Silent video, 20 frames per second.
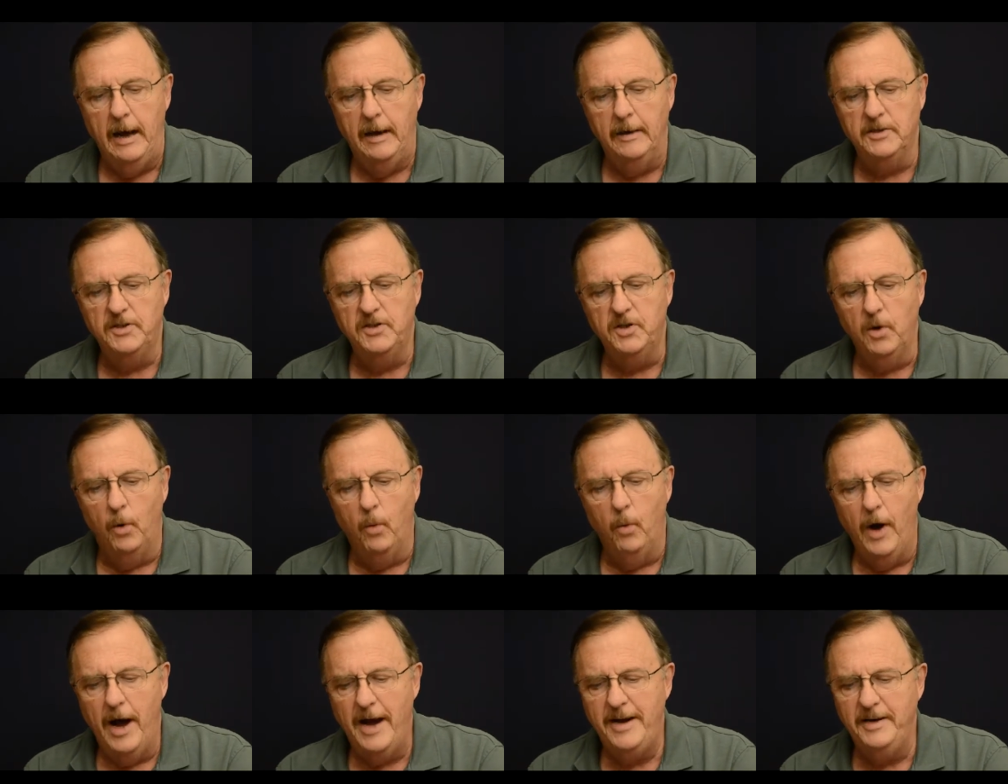So
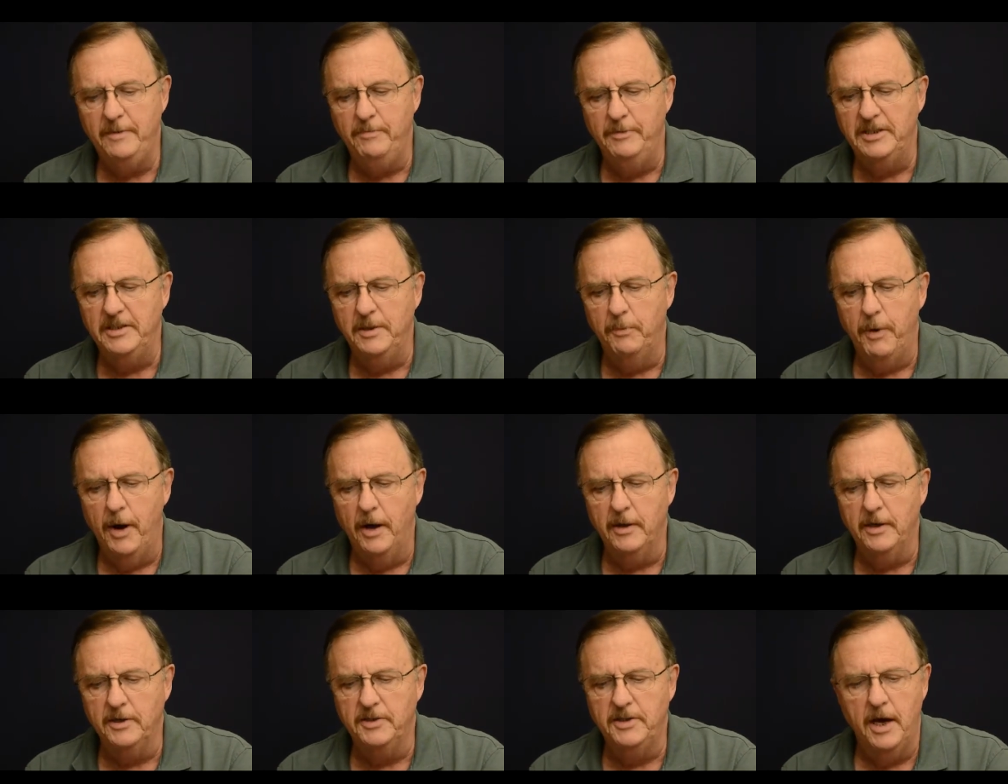why did Ms.
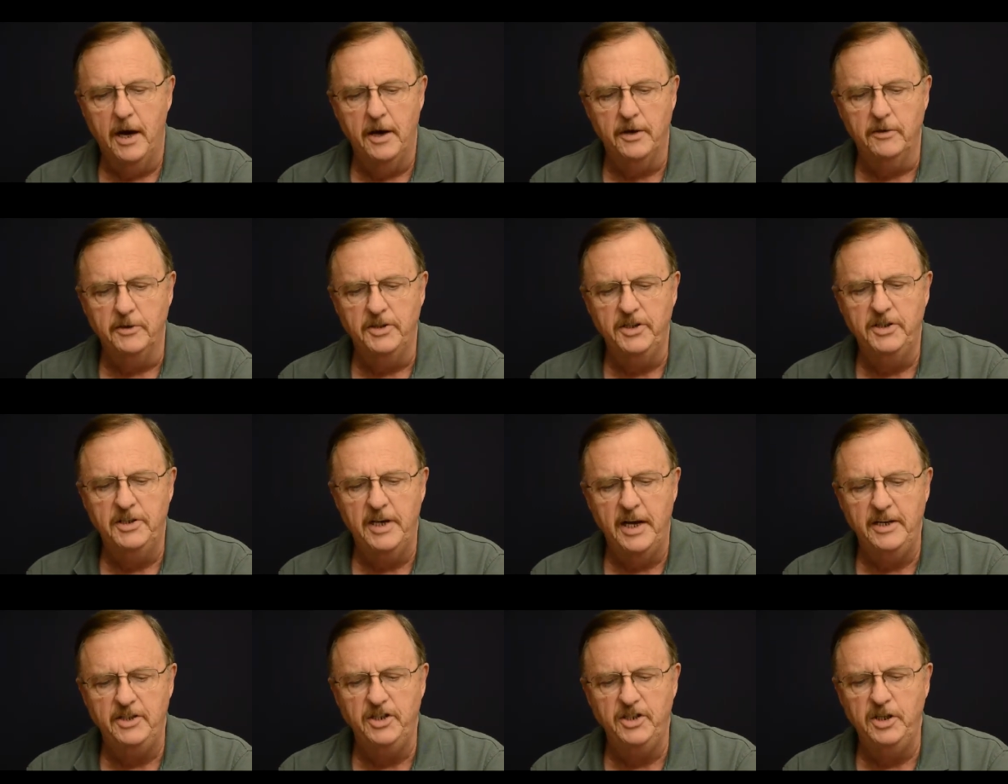Napolitano
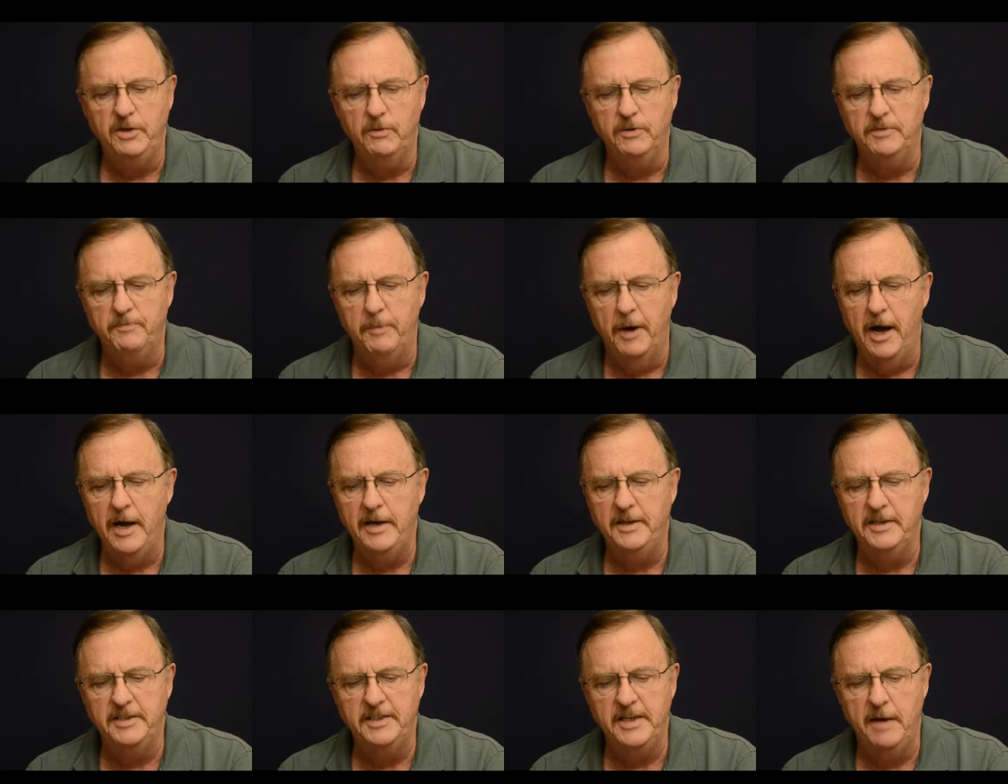say she was
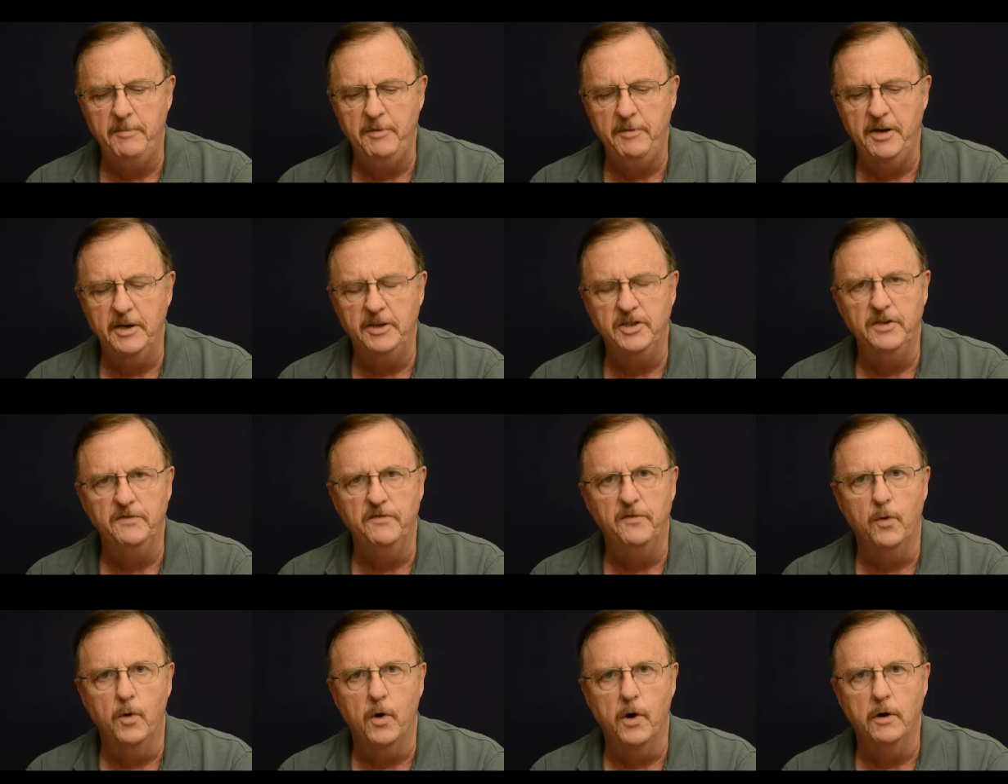buying this ammunition
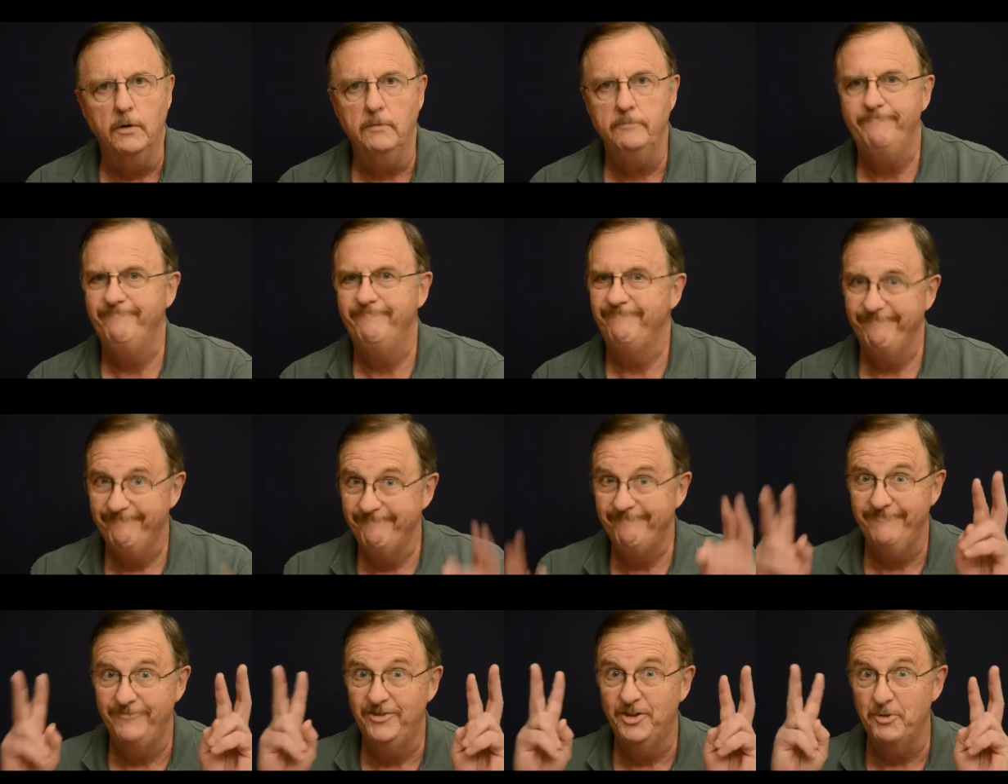for
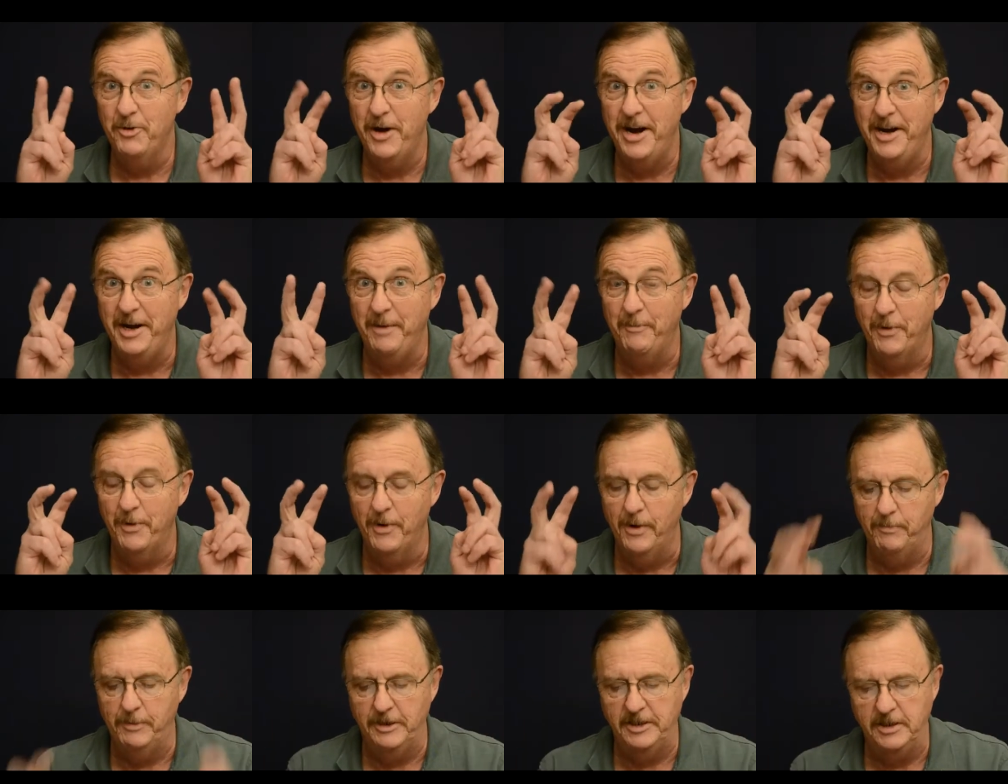training
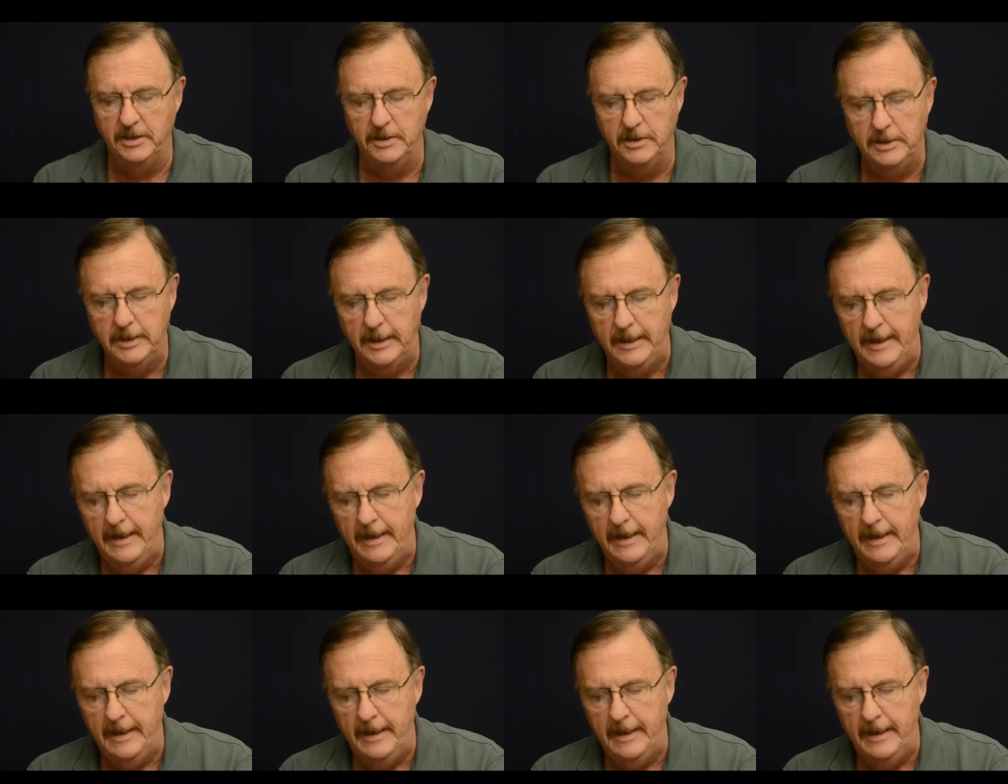purposes,